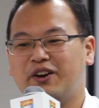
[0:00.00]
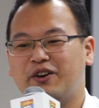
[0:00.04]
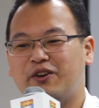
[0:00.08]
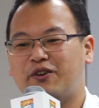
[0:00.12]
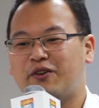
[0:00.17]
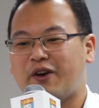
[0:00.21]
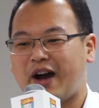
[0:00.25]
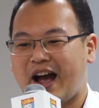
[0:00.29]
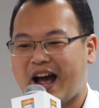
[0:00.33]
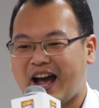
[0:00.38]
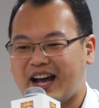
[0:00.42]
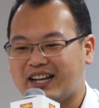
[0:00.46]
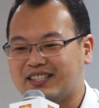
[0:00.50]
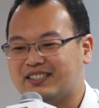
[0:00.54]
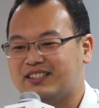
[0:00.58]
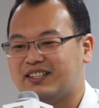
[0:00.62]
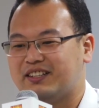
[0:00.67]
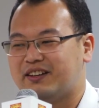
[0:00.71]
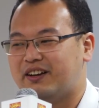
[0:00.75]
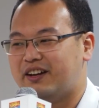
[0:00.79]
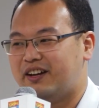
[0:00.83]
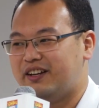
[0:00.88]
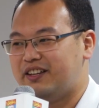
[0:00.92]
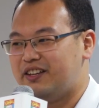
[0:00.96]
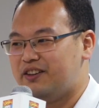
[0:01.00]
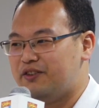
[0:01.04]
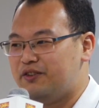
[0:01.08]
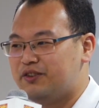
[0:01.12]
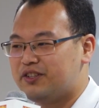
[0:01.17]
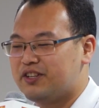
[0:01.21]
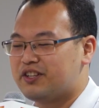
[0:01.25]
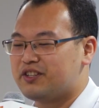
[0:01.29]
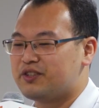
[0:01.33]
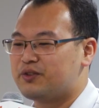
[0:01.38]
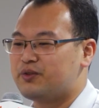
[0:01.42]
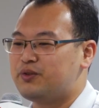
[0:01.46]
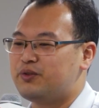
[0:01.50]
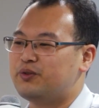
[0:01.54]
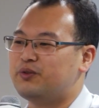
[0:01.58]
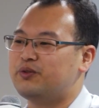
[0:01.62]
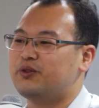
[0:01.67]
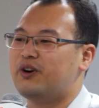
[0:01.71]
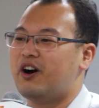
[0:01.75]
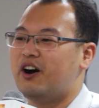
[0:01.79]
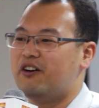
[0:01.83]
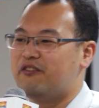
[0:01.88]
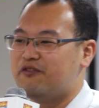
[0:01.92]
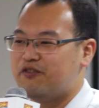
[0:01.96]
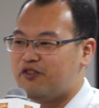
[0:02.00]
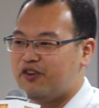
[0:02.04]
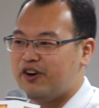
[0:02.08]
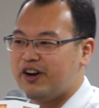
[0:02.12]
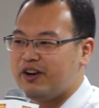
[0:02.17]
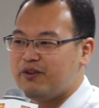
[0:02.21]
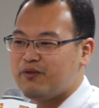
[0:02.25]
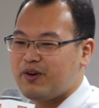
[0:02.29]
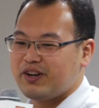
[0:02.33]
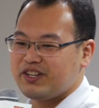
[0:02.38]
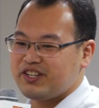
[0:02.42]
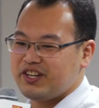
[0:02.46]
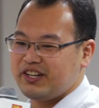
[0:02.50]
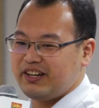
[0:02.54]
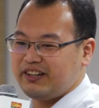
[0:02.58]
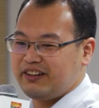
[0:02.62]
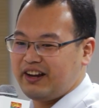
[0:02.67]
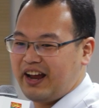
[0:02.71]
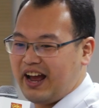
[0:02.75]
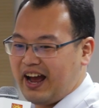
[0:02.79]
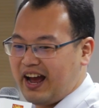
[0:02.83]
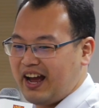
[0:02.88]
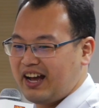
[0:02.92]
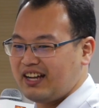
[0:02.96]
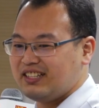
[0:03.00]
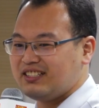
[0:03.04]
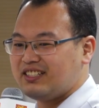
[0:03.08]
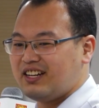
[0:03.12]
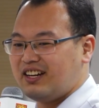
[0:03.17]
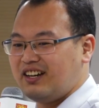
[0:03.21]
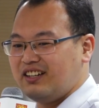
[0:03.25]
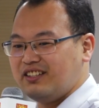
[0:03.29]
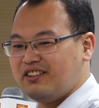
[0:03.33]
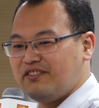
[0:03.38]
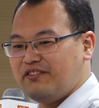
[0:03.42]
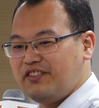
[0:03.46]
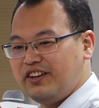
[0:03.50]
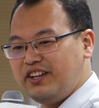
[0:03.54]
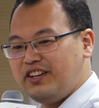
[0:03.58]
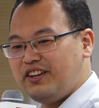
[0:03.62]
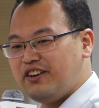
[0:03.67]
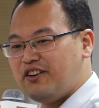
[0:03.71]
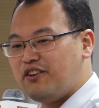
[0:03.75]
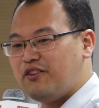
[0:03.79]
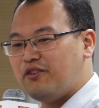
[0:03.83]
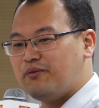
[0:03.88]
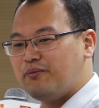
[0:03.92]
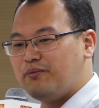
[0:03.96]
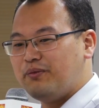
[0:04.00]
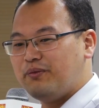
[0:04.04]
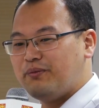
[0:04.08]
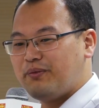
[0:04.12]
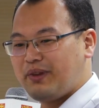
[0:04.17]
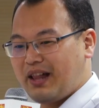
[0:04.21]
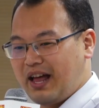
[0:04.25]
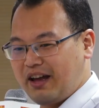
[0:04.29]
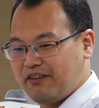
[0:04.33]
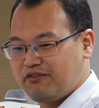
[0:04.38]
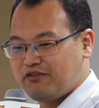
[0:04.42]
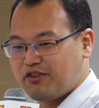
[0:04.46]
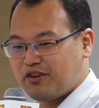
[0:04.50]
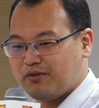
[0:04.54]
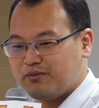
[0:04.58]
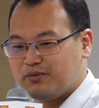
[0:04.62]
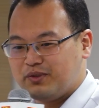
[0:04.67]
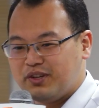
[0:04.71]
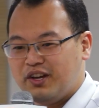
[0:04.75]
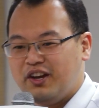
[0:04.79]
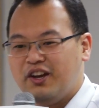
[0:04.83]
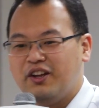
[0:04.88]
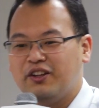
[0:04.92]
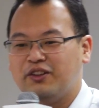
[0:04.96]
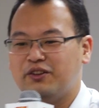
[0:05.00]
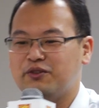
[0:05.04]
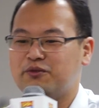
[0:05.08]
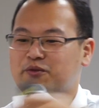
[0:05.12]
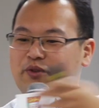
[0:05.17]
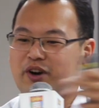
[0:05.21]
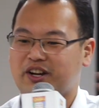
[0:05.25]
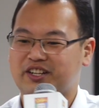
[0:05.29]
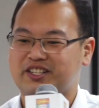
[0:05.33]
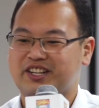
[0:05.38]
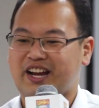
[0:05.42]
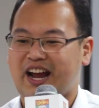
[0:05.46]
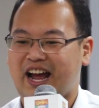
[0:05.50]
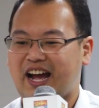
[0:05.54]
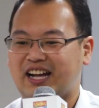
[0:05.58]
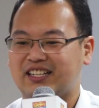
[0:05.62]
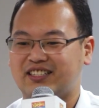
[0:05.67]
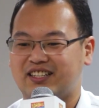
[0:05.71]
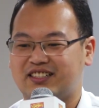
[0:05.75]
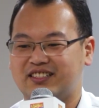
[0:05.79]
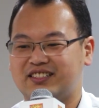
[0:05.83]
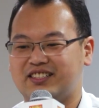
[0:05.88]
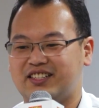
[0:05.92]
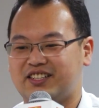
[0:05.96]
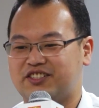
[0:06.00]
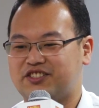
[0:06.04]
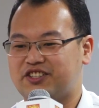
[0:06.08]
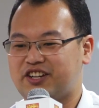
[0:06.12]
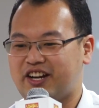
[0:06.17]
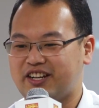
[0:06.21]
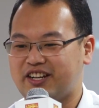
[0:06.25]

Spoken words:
who ask the users who avoid watching ads on the video platforms to watch ads on search